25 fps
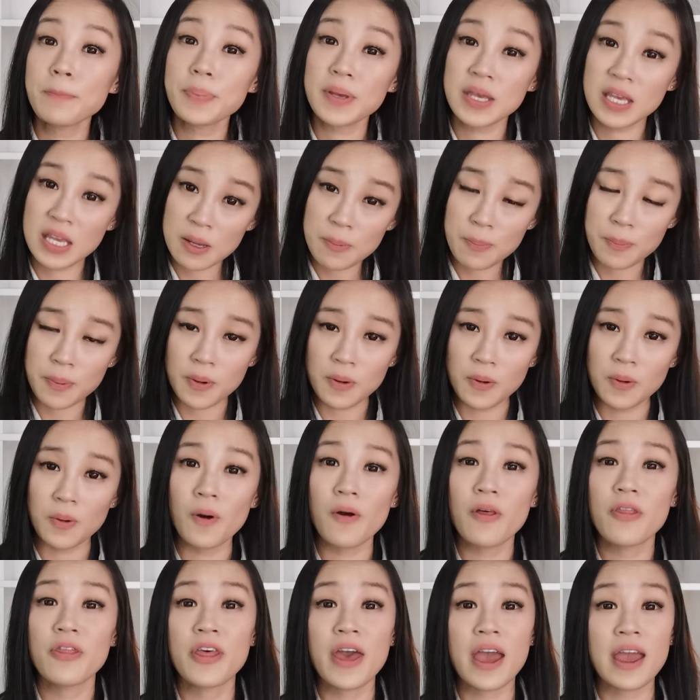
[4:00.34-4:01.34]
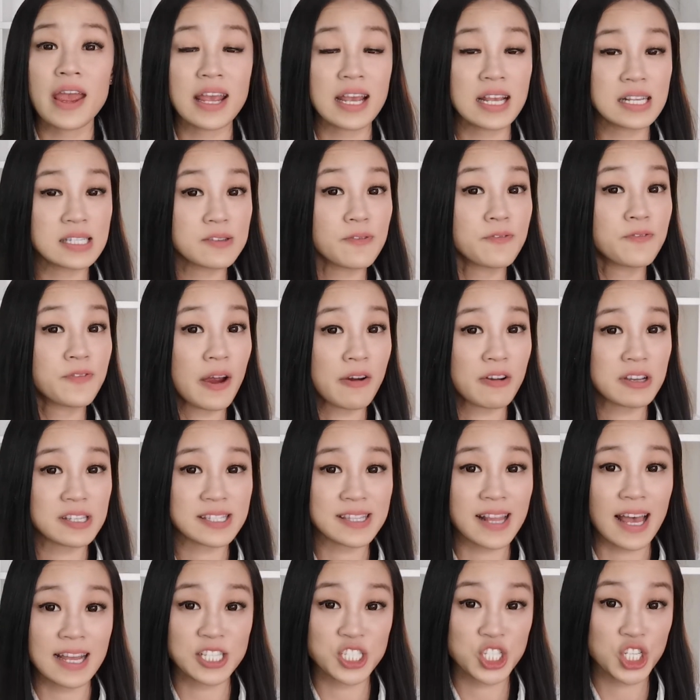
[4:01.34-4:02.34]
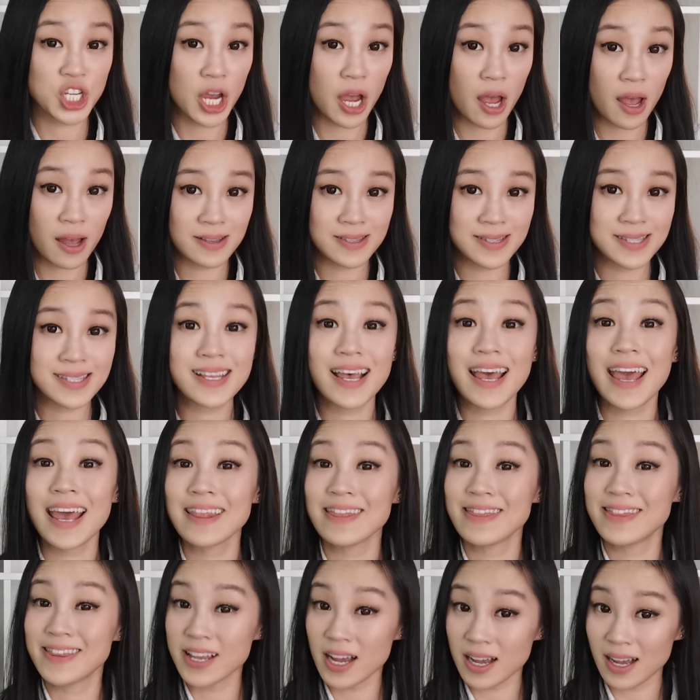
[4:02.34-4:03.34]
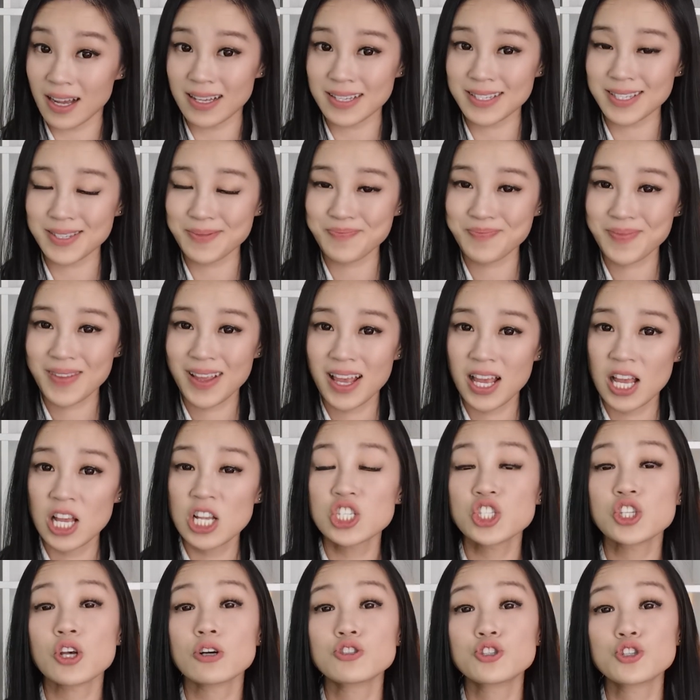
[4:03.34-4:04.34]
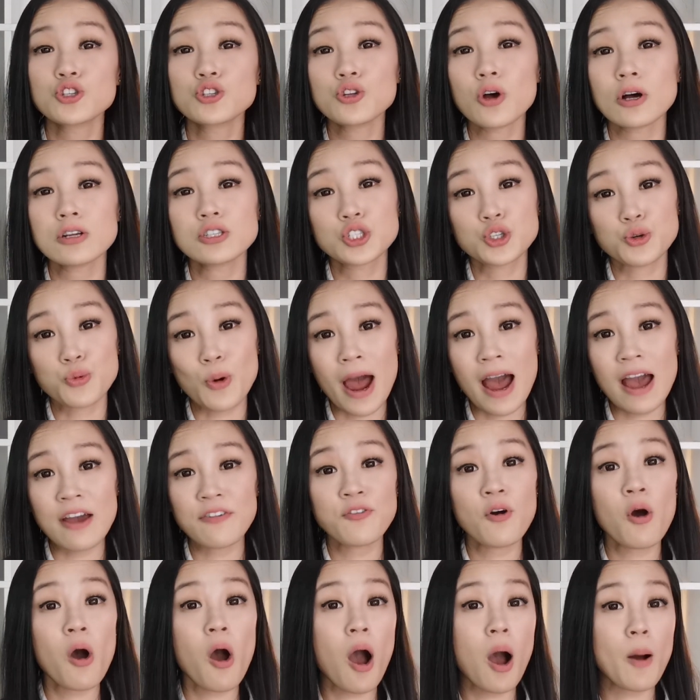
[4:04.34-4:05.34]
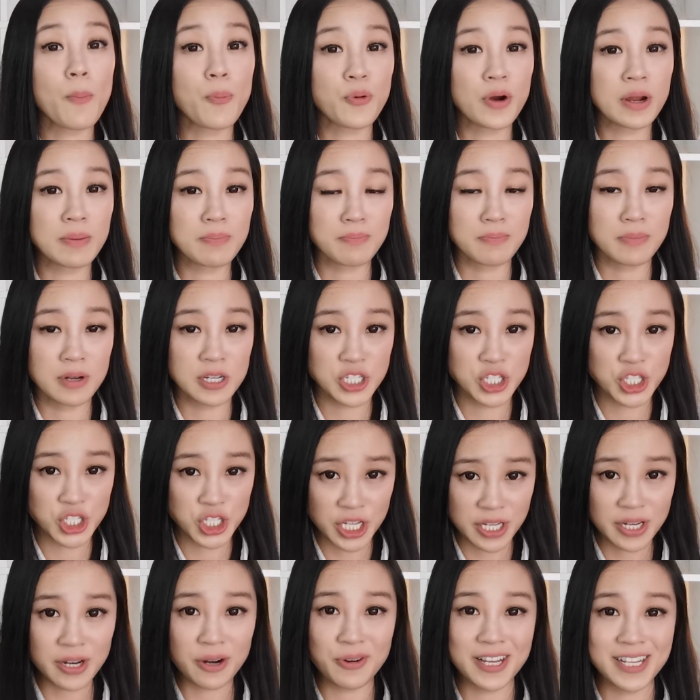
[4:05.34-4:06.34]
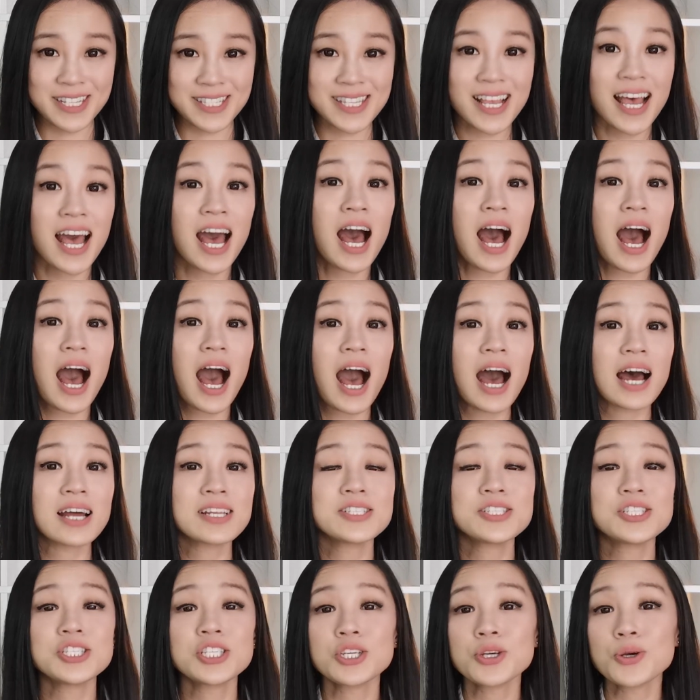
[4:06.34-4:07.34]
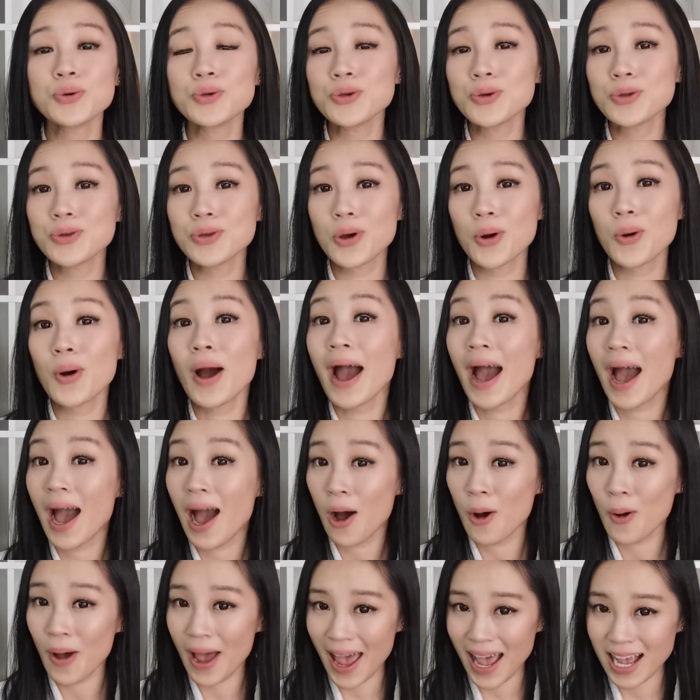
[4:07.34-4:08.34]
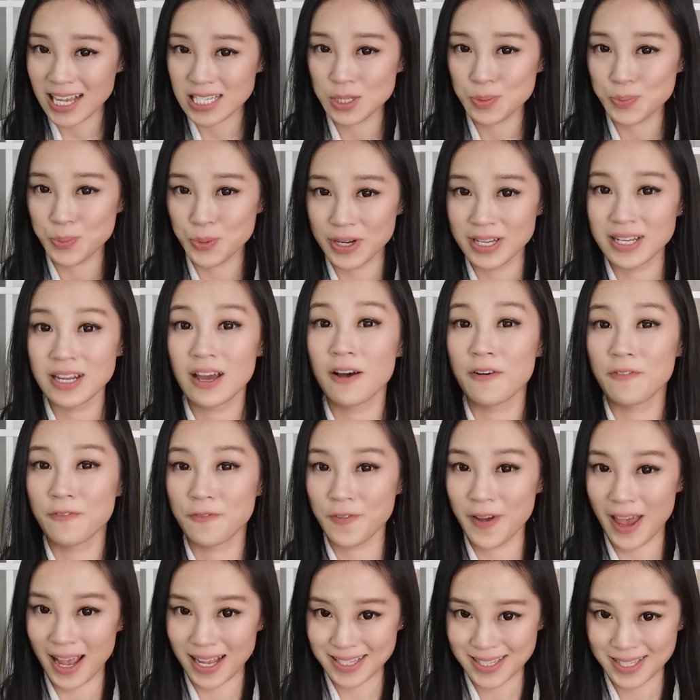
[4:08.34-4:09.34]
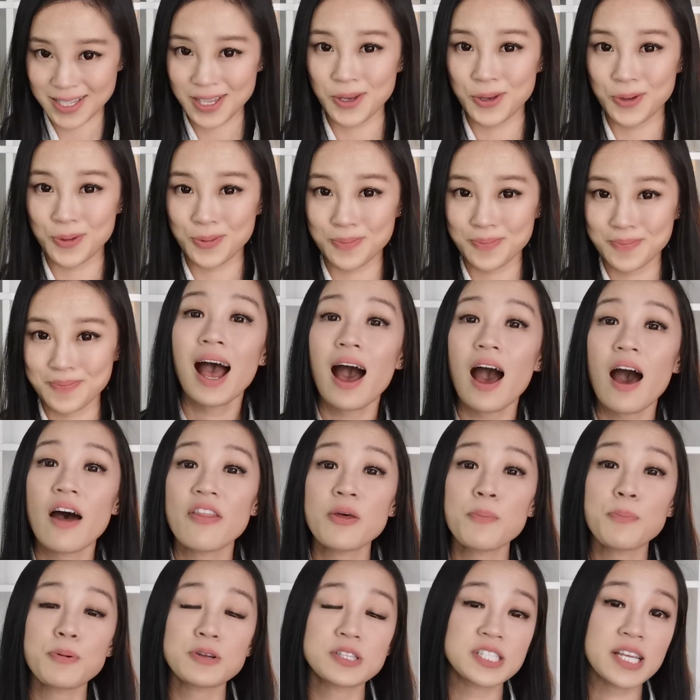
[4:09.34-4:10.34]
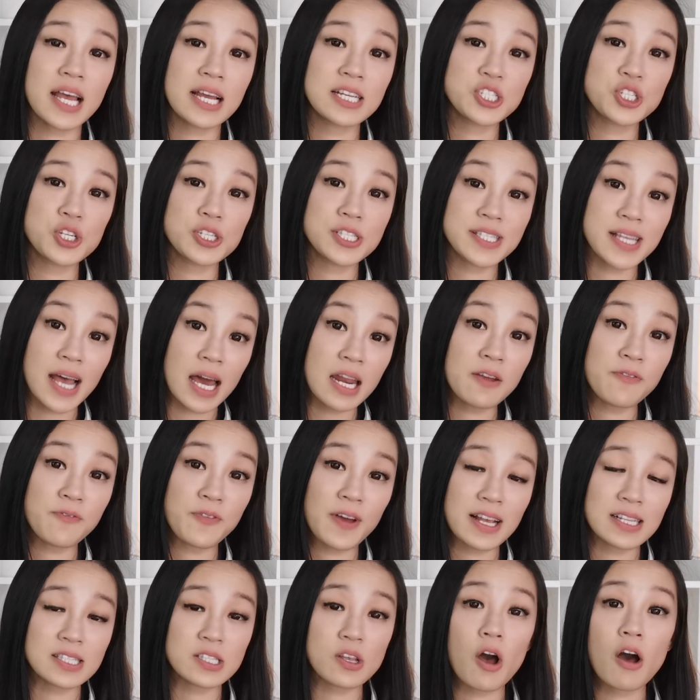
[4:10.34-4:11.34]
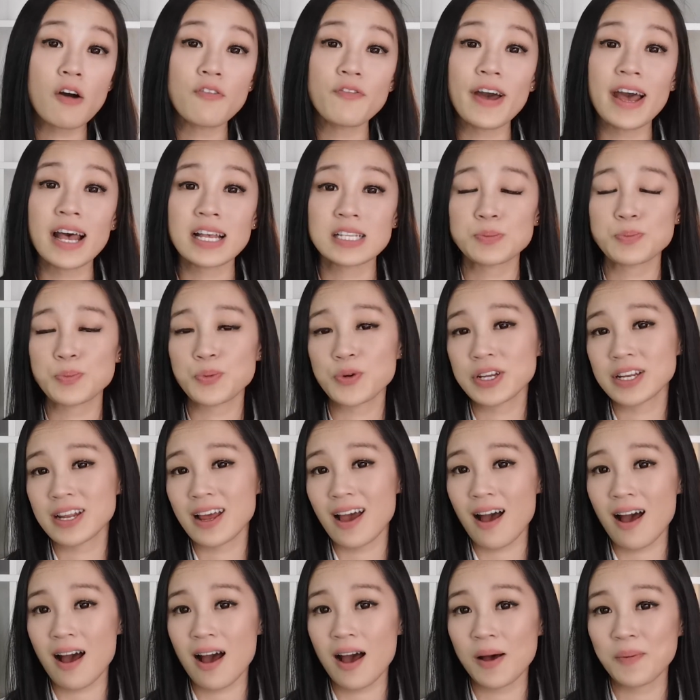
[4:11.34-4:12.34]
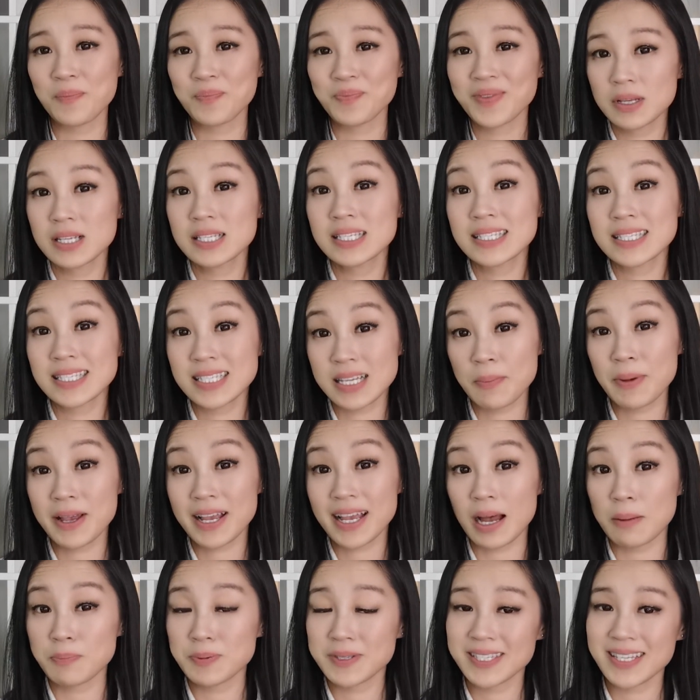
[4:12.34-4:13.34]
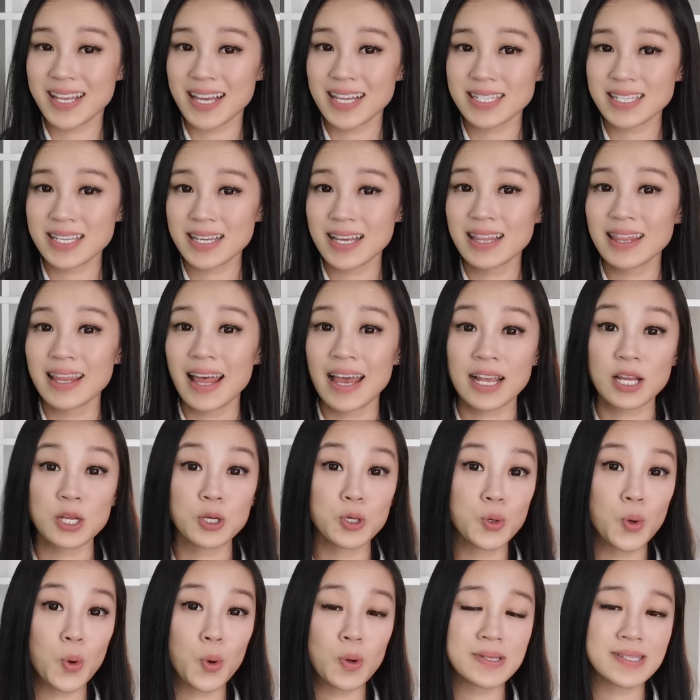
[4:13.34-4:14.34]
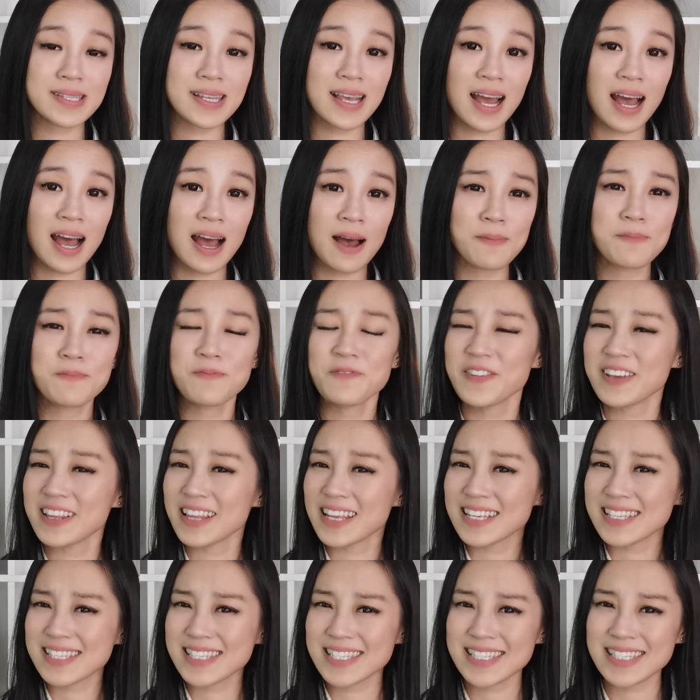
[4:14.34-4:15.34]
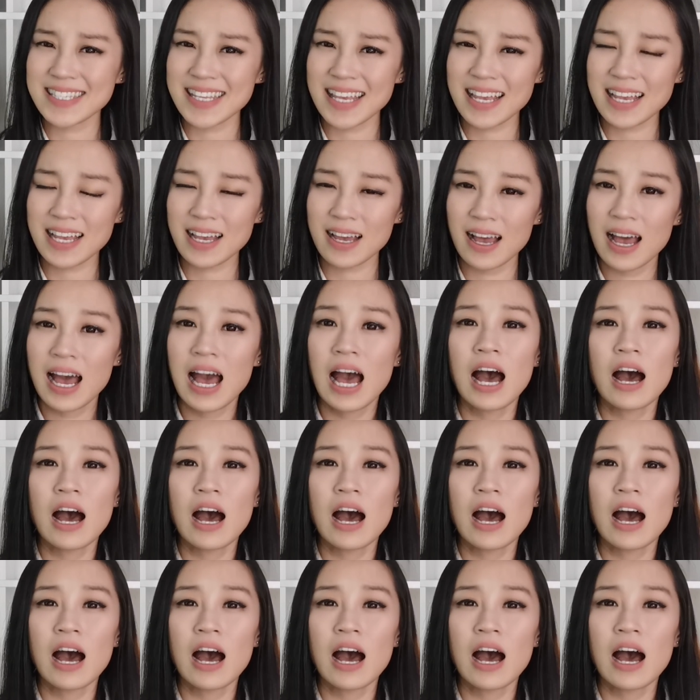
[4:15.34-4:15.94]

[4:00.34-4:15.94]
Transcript: people, there is a very slight chance it does. So do not drive or operate machineries until you know how aspirin affects you. Other potential side effects of aspirin are stomach upset like nausea, feeling sick,